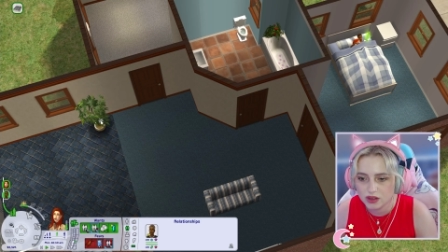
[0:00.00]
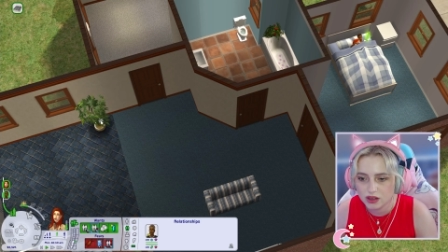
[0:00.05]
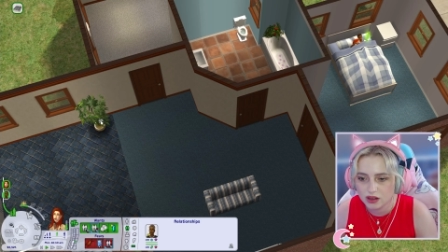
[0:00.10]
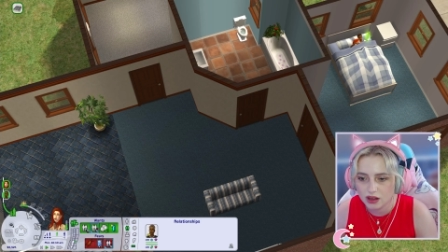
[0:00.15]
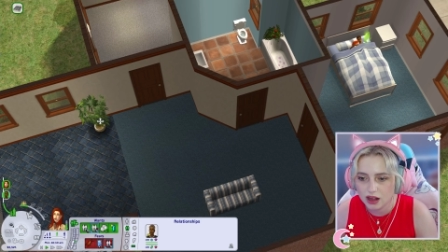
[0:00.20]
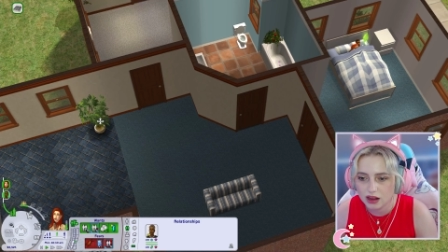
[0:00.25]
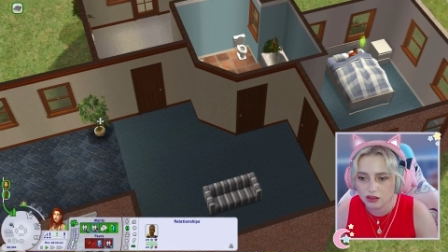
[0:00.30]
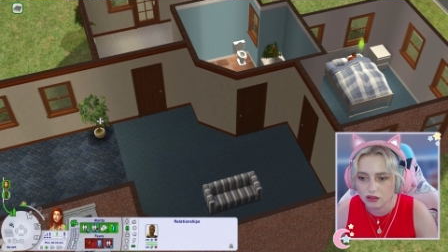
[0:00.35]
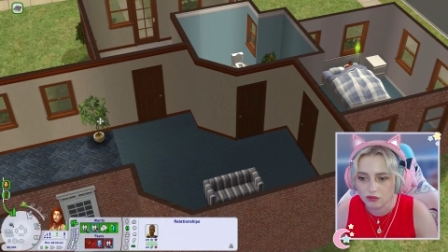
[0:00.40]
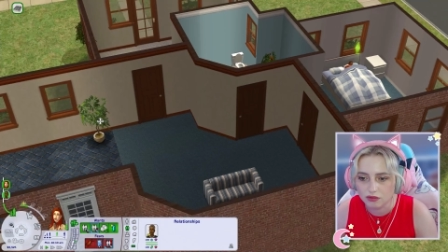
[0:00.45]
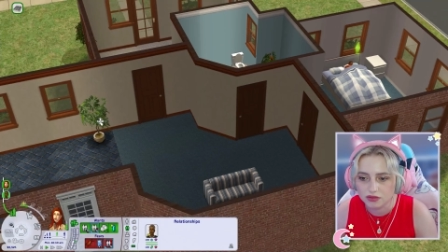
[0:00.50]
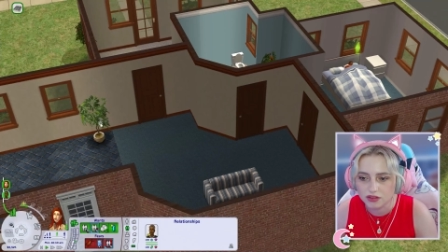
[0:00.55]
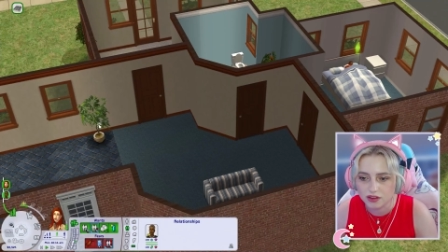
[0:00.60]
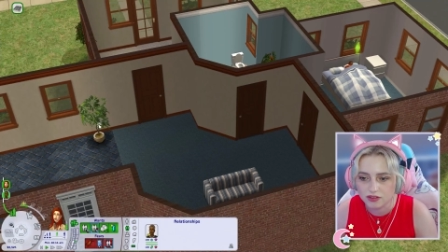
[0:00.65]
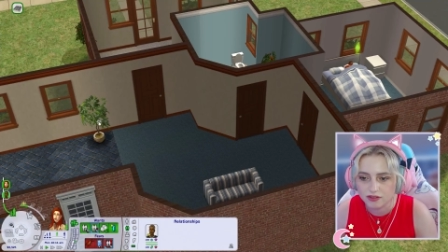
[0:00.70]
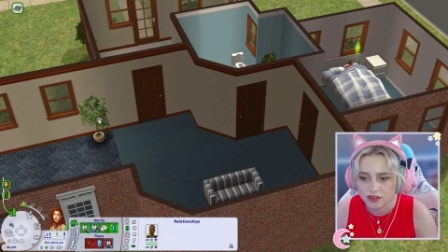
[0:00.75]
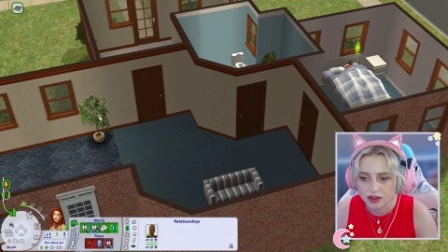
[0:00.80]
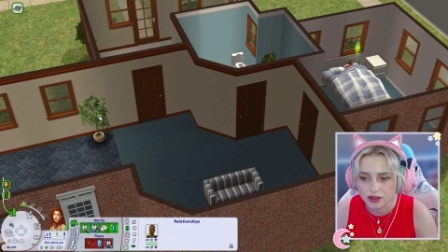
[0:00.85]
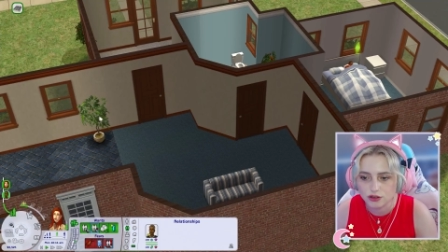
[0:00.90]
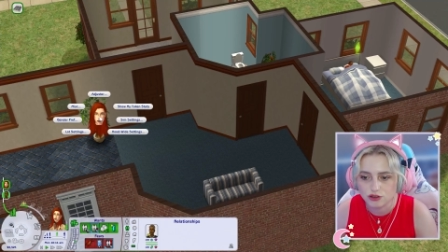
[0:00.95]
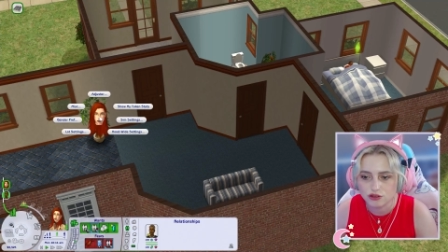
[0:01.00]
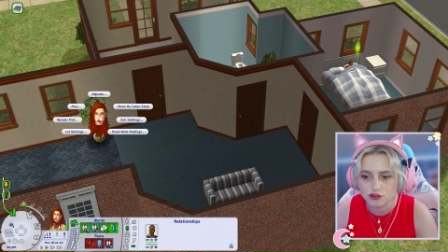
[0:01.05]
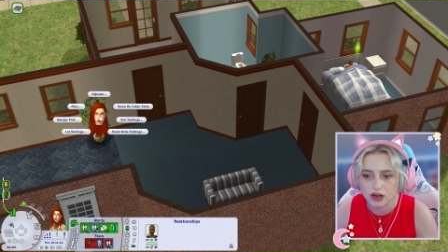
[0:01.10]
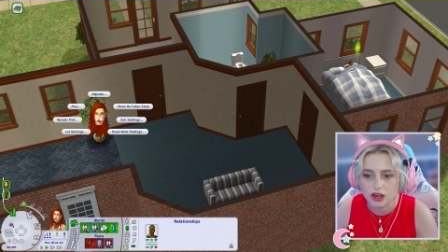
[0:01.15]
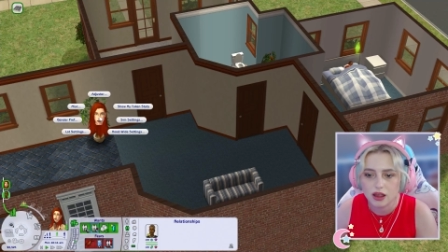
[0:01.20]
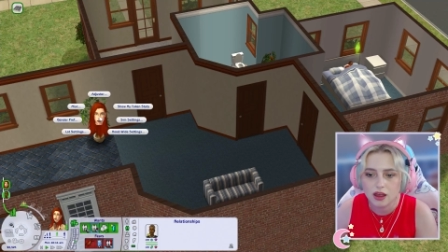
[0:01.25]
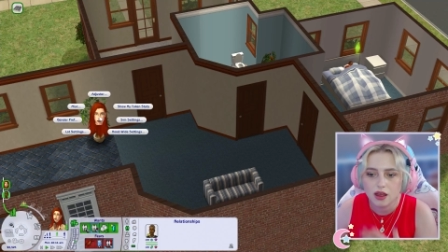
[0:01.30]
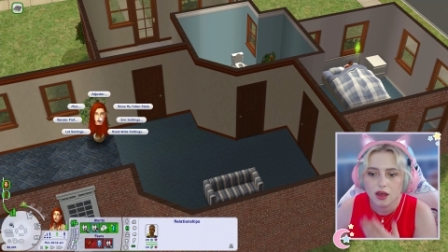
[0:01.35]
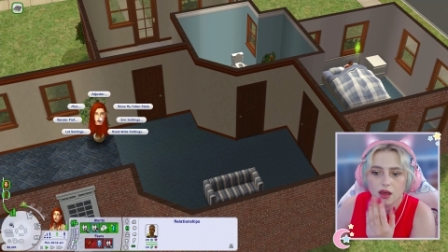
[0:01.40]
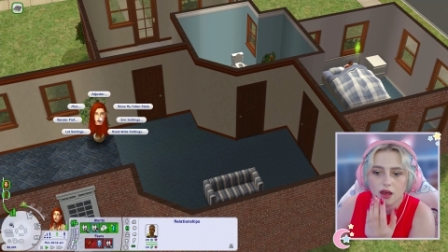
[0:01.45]
I love the fig
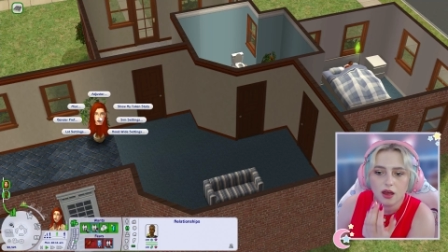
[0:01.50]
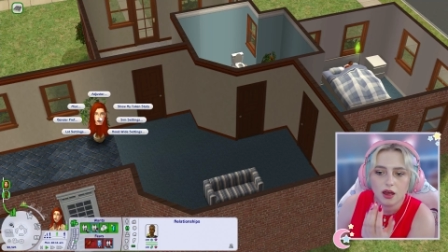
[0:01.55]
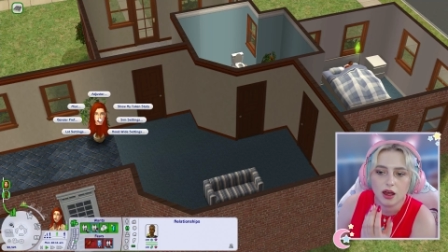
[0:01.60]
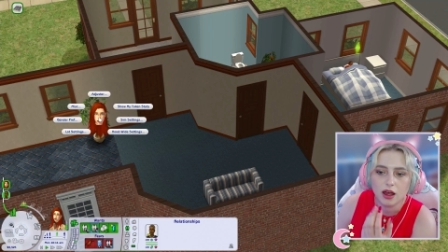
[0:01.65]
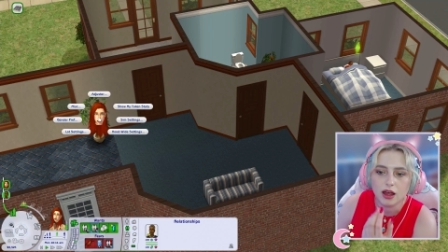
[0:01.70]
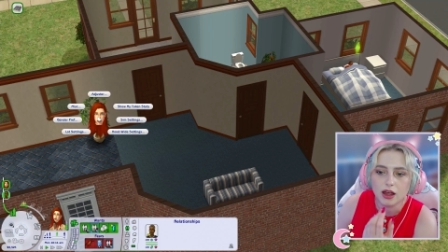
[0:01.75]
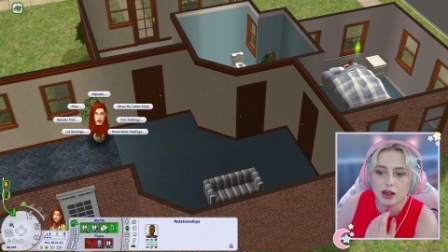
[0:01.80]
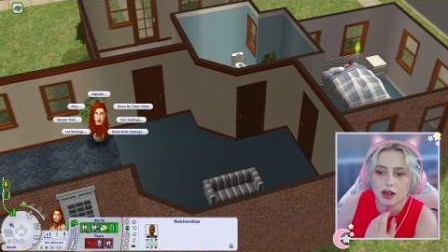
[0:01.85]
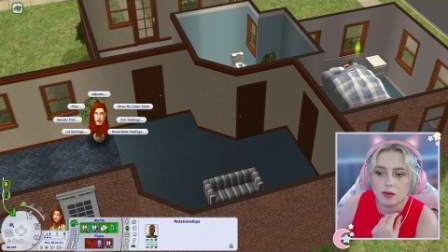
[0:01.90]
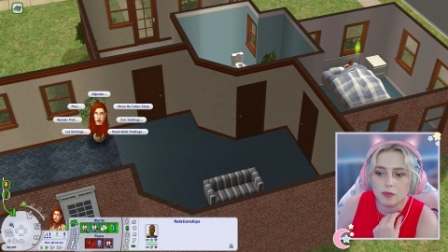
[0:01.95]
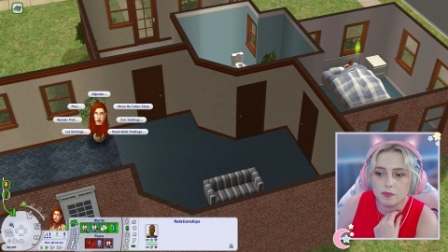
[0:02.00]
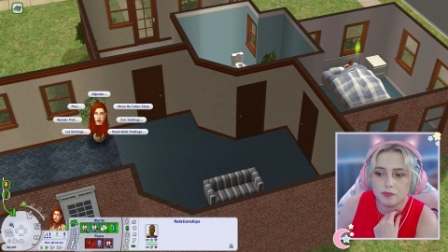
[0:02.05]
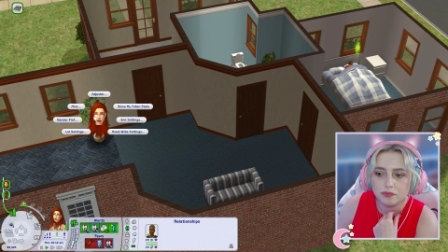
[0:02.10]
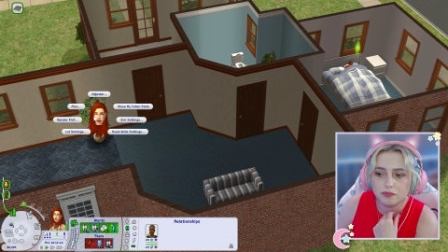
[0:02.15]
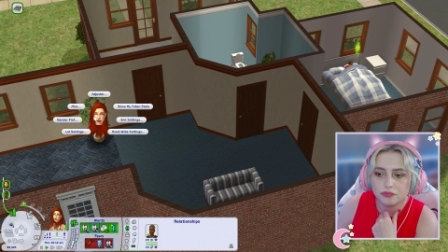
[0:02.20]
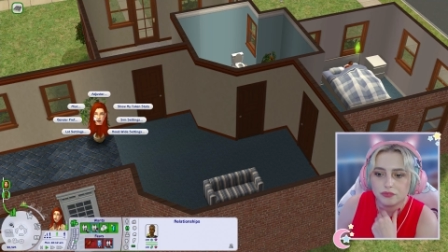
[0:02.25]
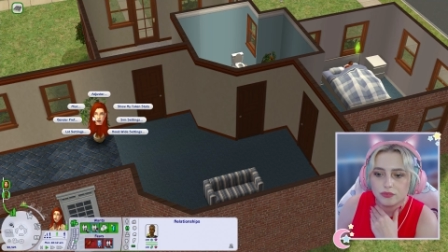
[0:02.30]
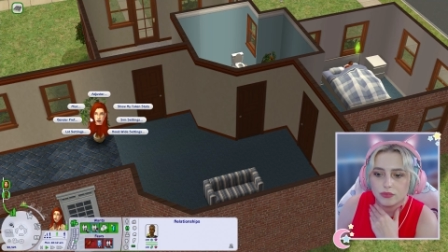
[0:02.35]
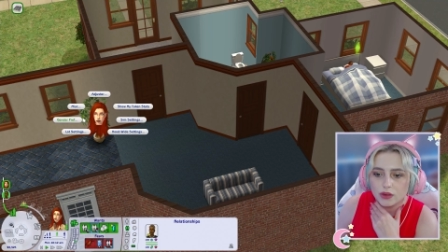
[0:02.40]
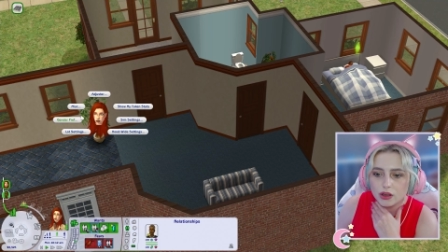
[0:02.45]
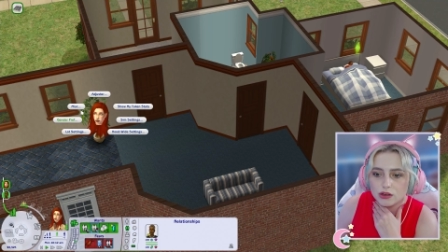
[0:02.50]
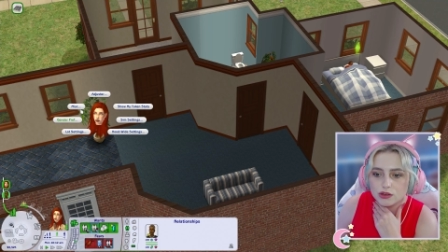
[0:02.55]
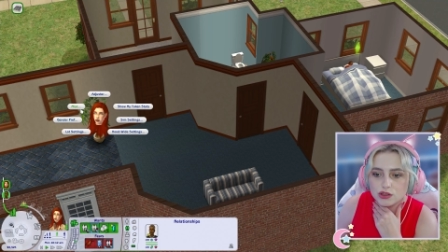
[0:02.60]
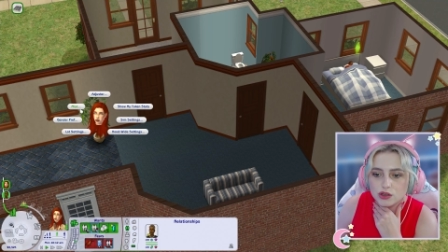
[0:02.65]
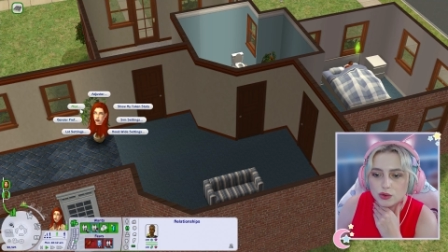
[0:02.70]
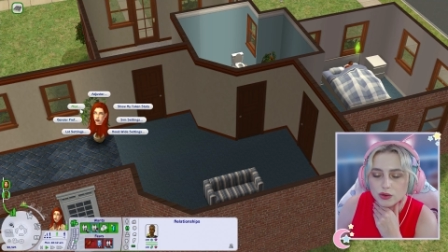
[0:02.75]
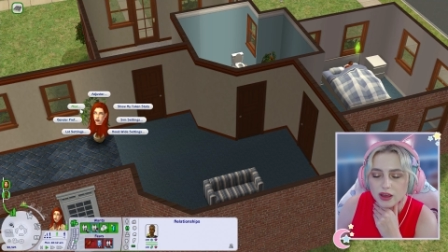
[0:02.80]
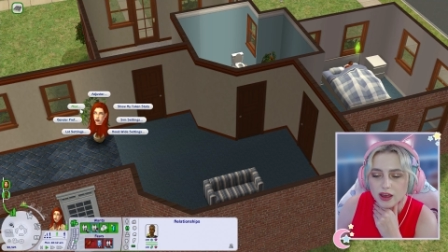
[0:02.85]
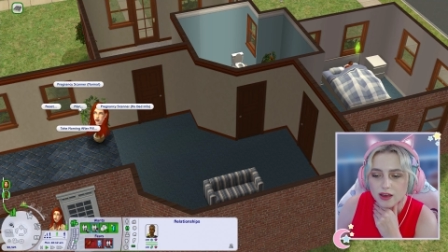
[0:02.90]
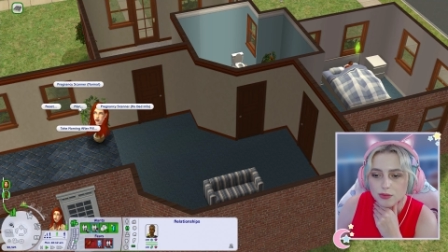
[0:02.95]
tree. So yeah,